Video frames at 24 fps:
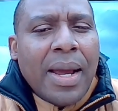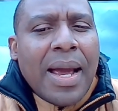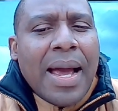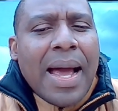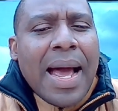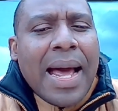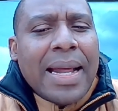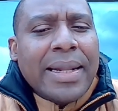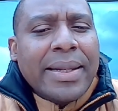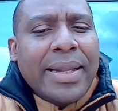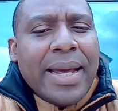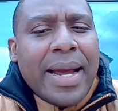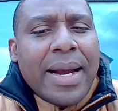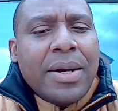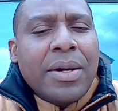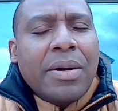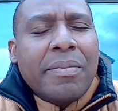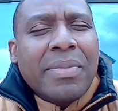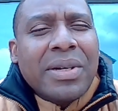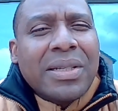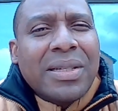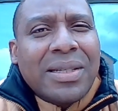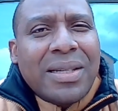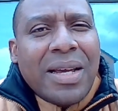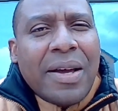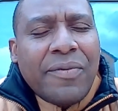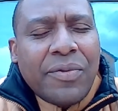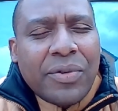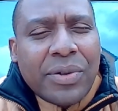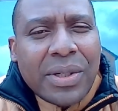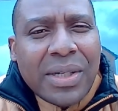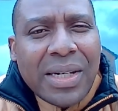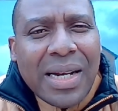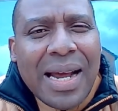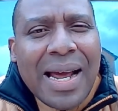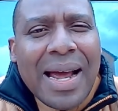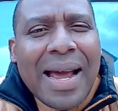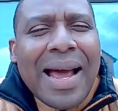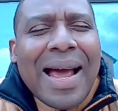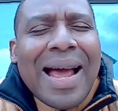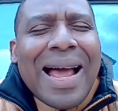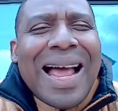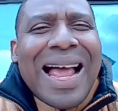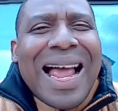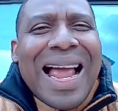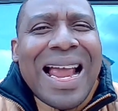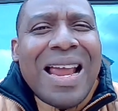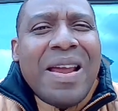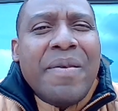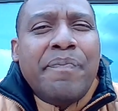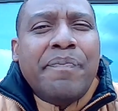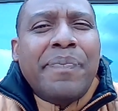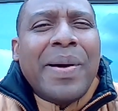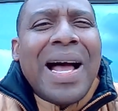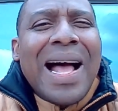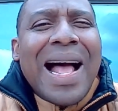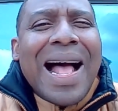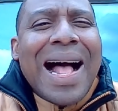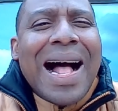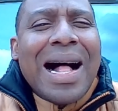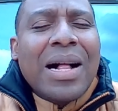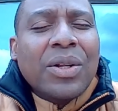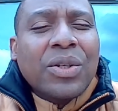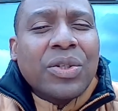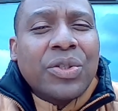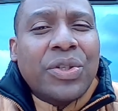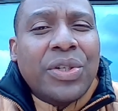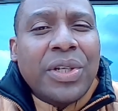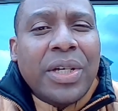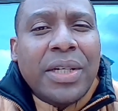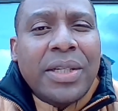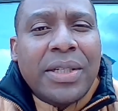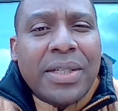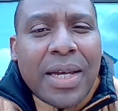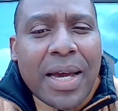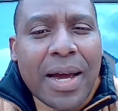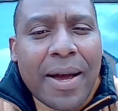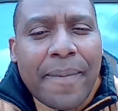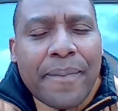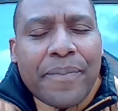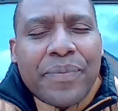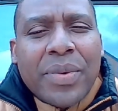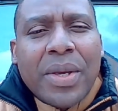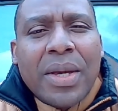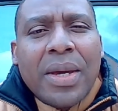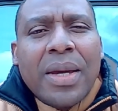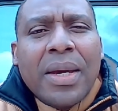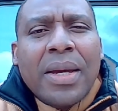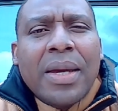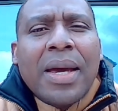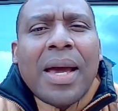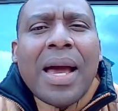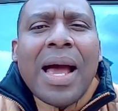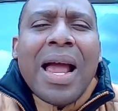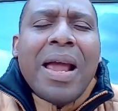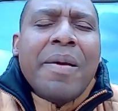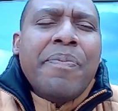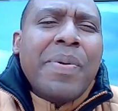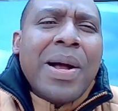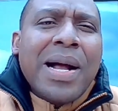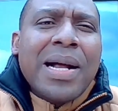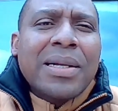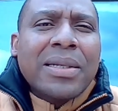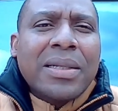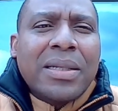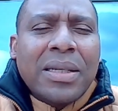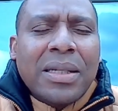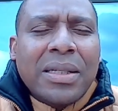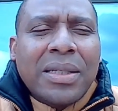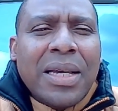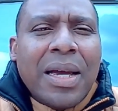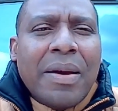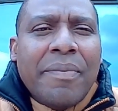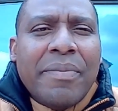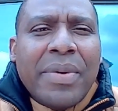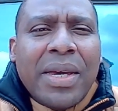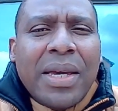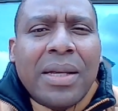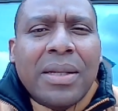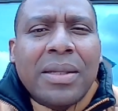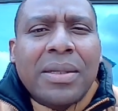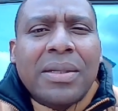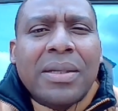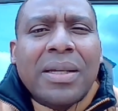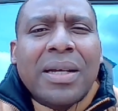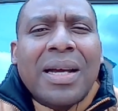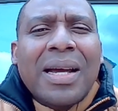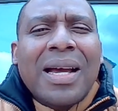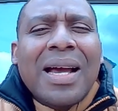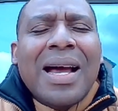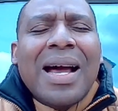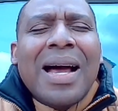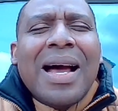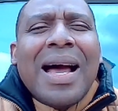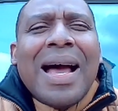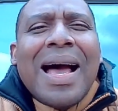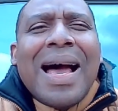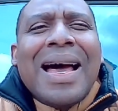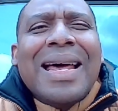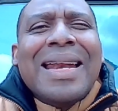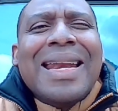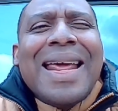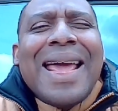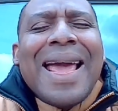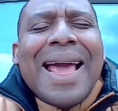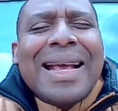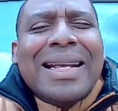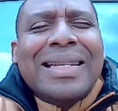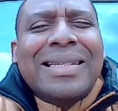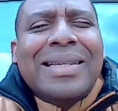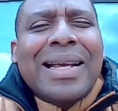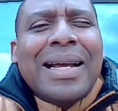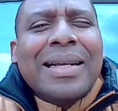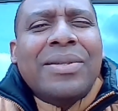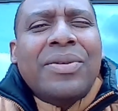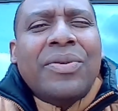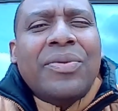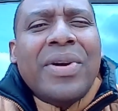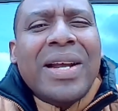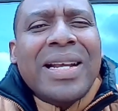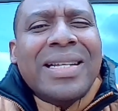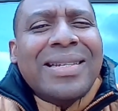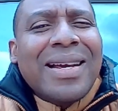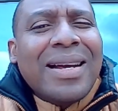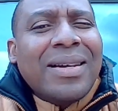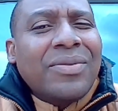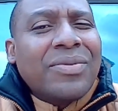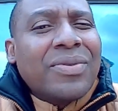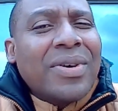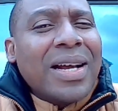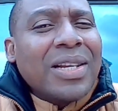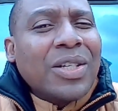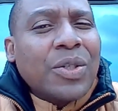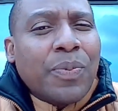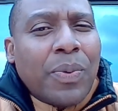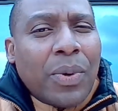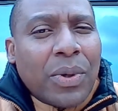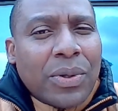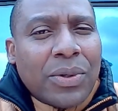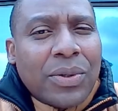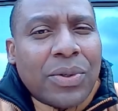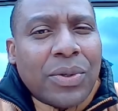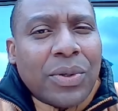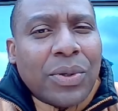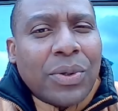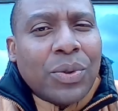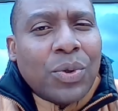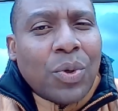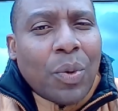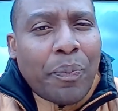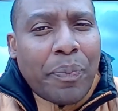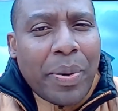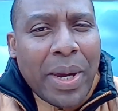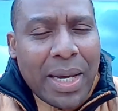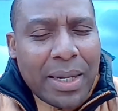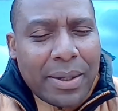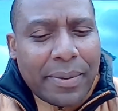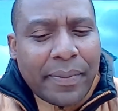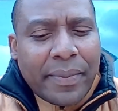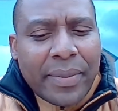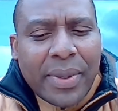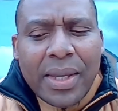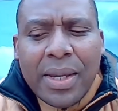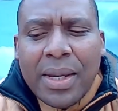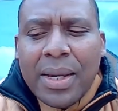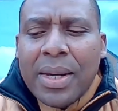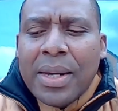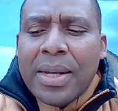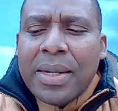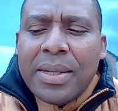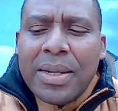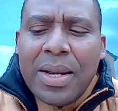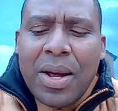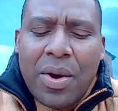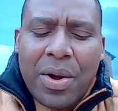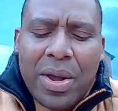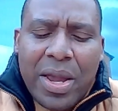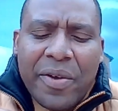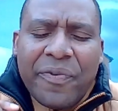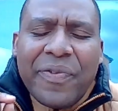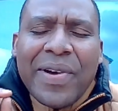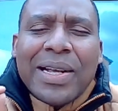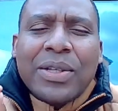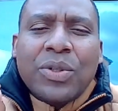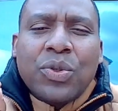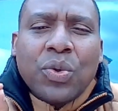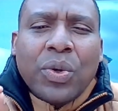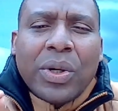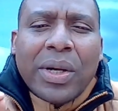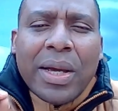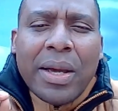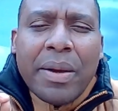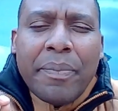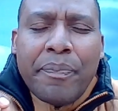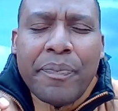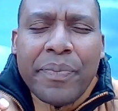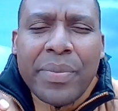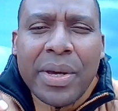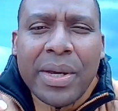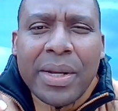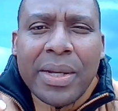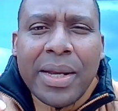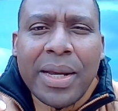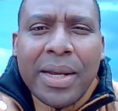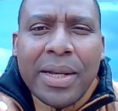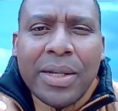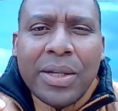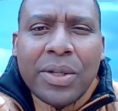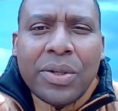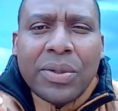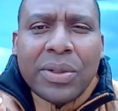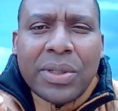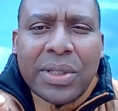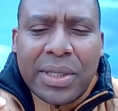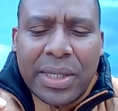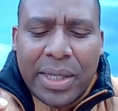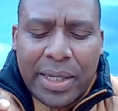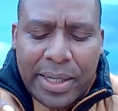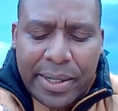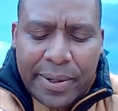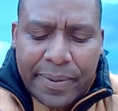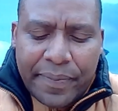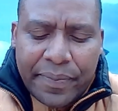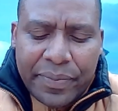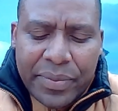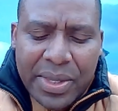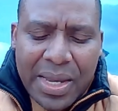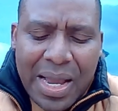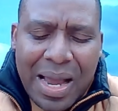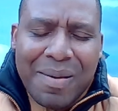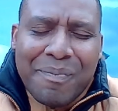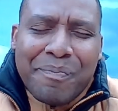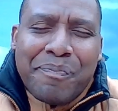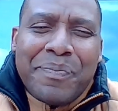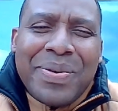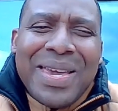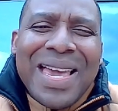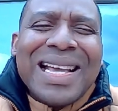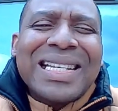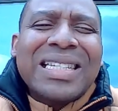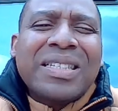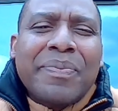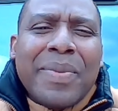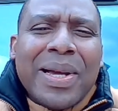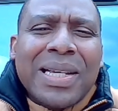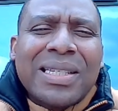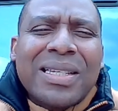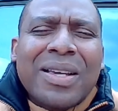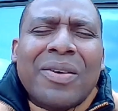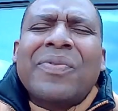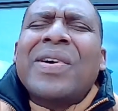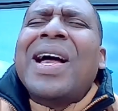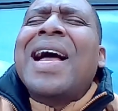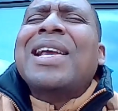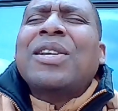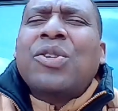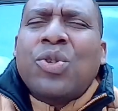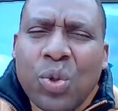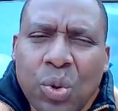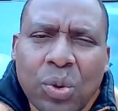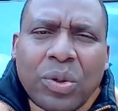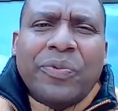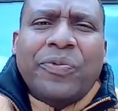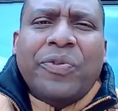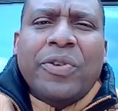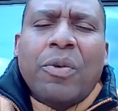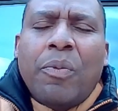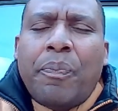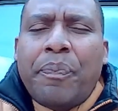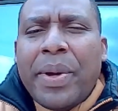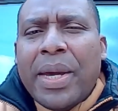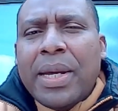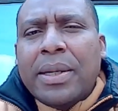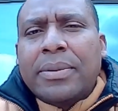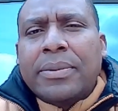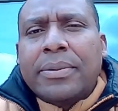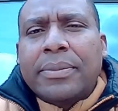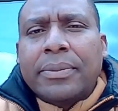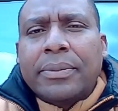And then number 7, hyperalgesia. Hyperalgesia means an exaggerated response to pain. Now, if I took a needle stick and pierced myself, I should feel pain.